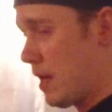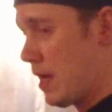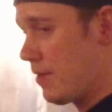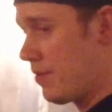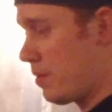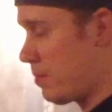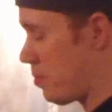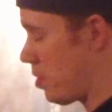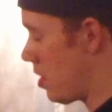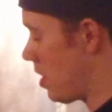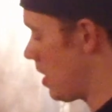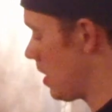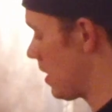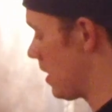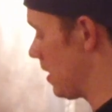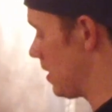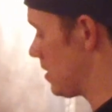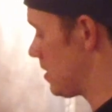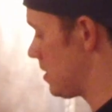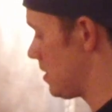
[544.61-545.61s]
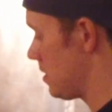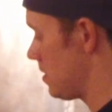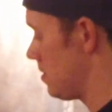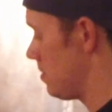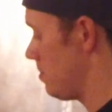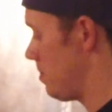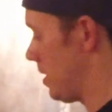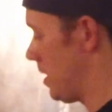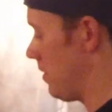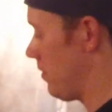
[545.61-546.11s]
have the pockets,
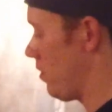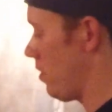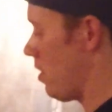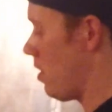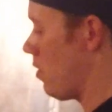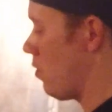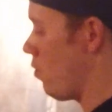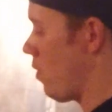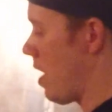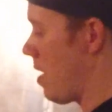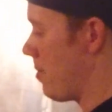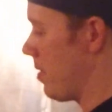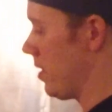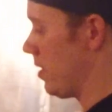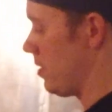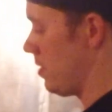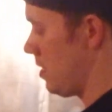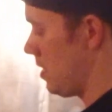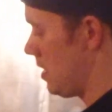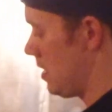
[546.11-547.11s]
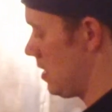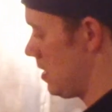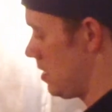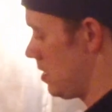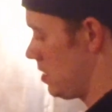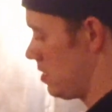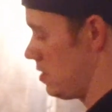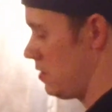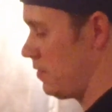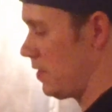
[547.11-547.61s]
but they've got webbing.
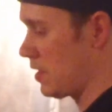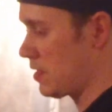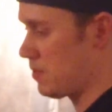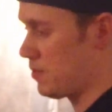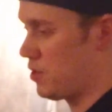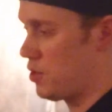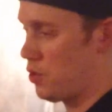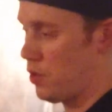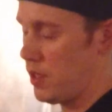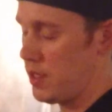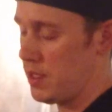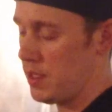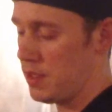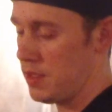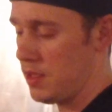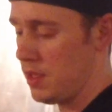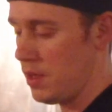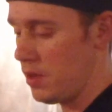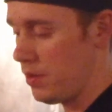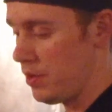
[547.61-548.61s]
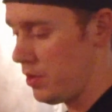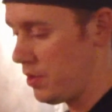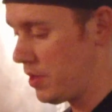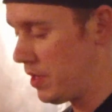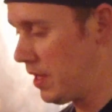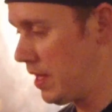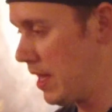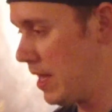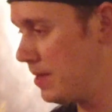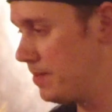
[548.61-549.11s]
So you've got some choices. You know, you
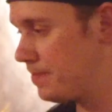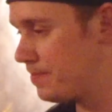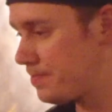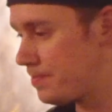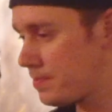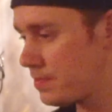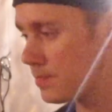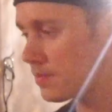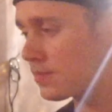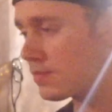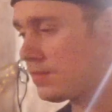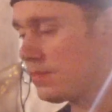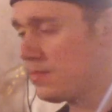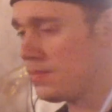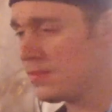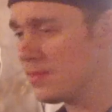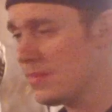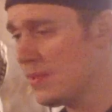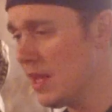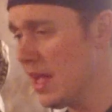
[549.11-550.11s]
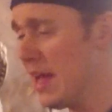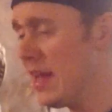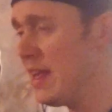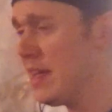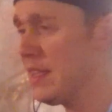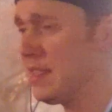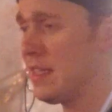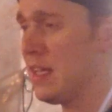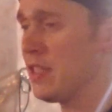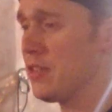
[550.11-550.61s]
can get any
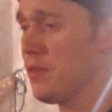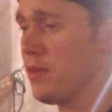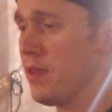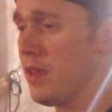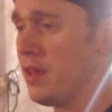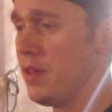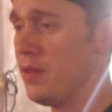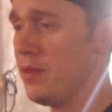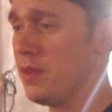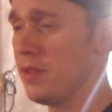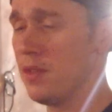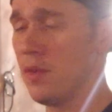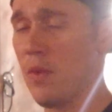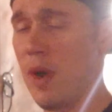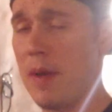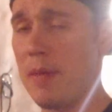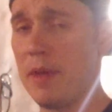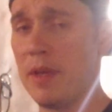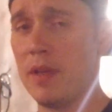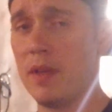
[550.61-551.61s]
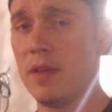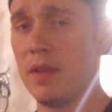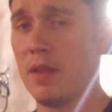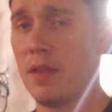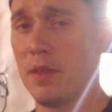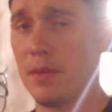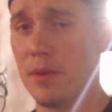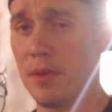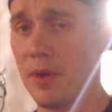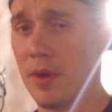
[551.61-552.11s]
accessory that uses a webbing,
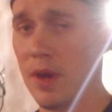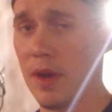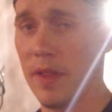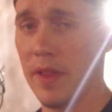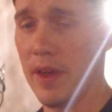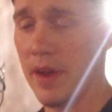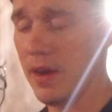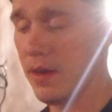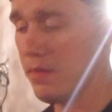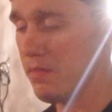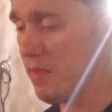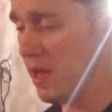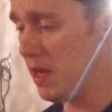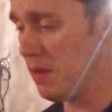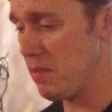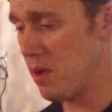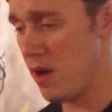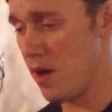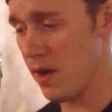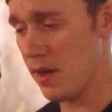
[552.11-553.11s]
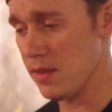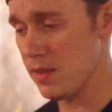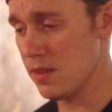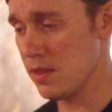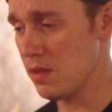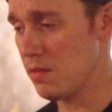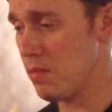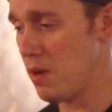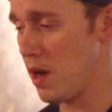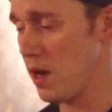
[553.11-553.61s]
throw it on there, big pockets,
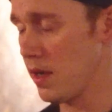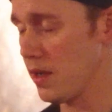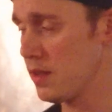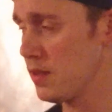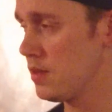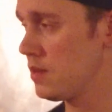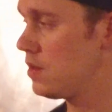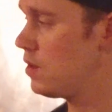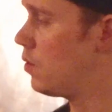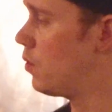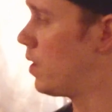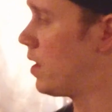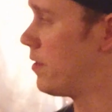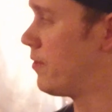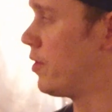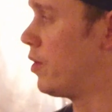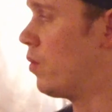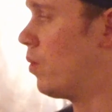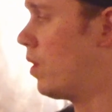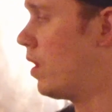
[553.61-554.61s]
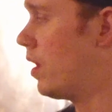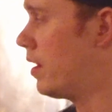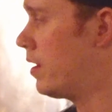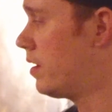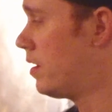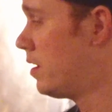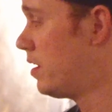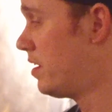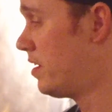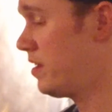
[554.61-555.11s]
little pockets, whatever you want.
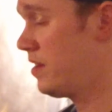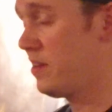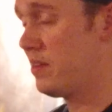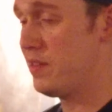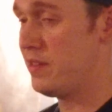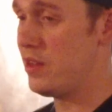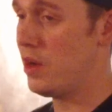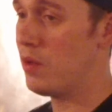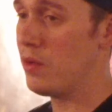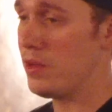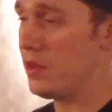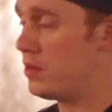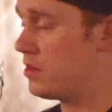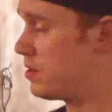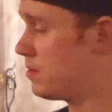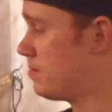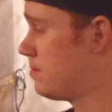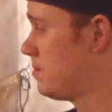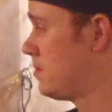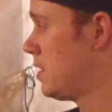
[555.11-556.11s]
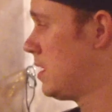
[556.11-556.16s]
Don't use them.